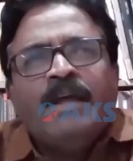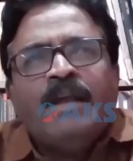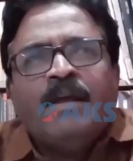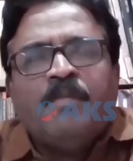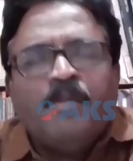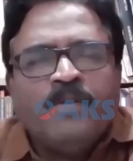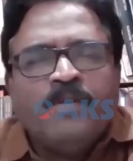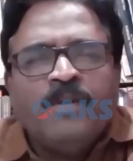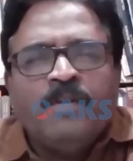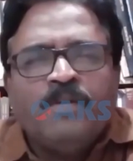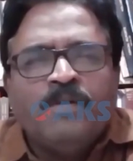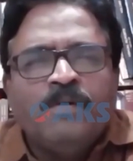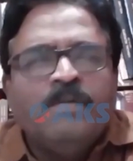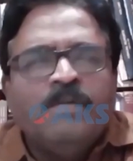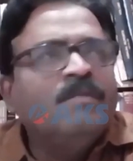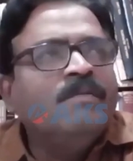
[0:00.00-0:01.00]
they are opposite
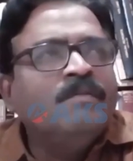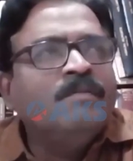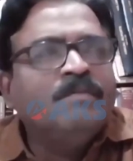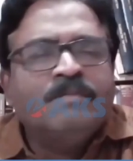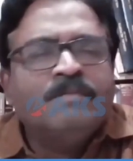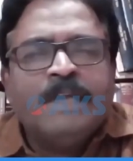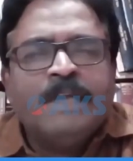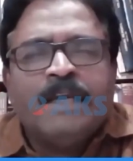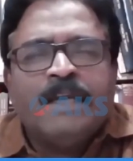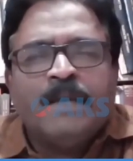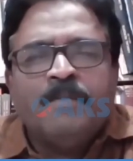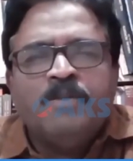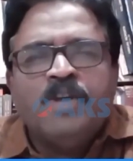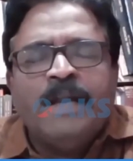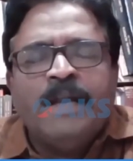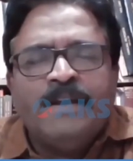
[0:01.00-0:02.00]
to take
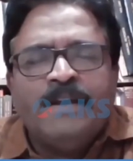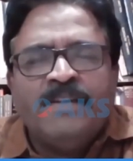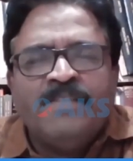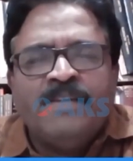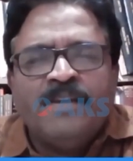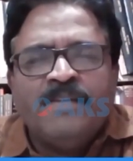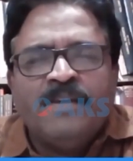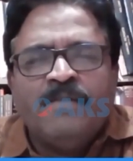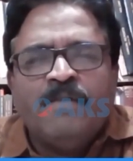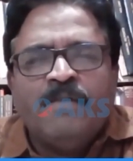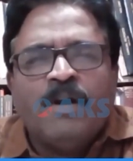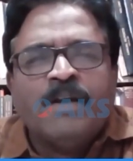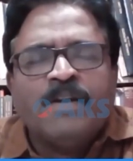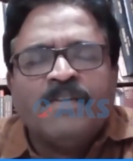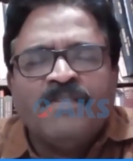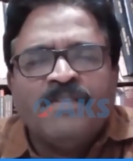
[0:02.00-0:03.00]
up joint research in
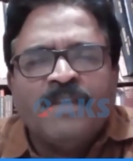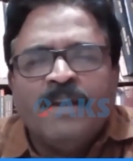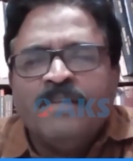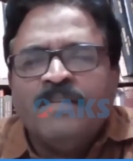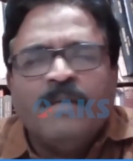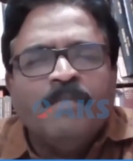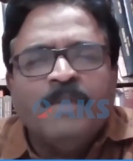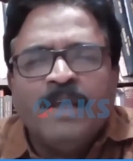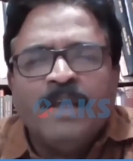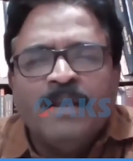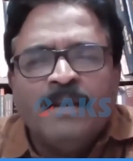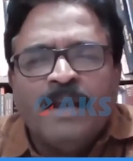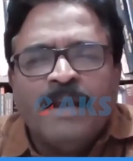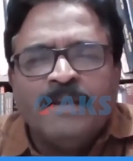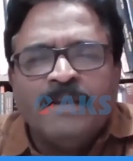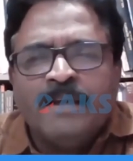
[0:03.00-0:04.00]
waters and something
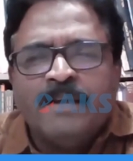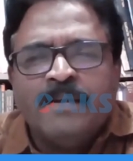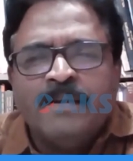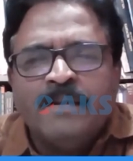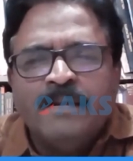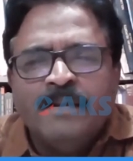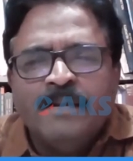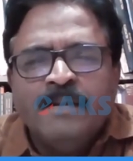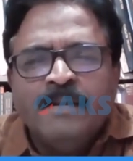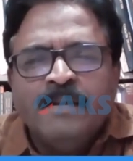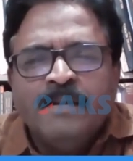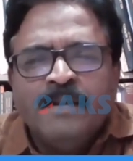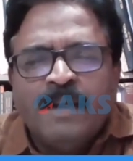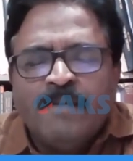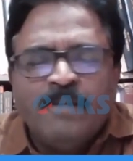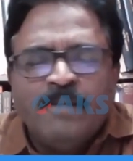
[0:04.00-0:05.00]
like that.
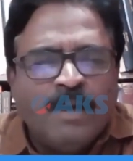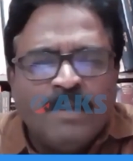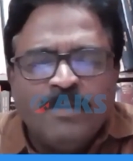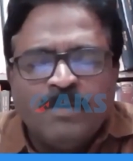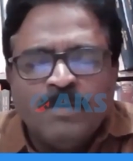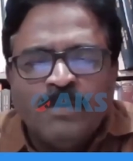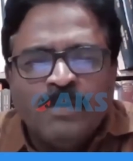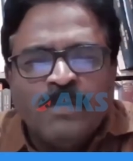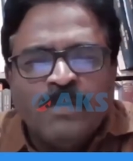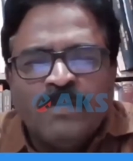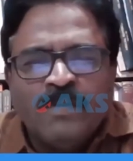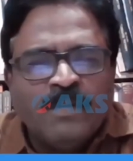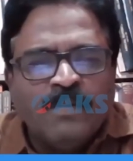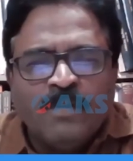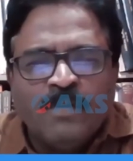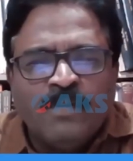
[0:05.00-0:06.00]
Have you gone through
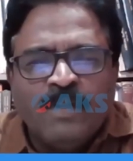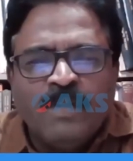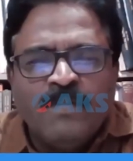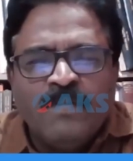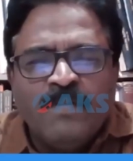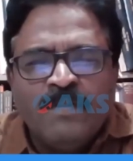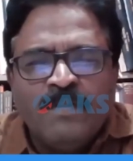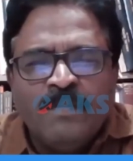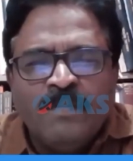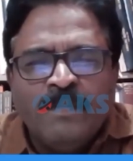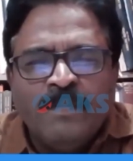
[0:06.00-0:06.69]
those things?